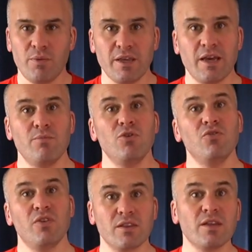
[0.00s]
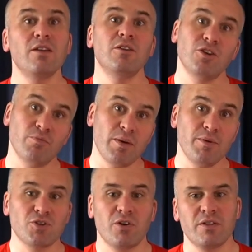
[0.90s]
and get moving, then you can maybe
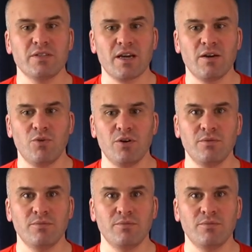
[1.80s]
try the second one.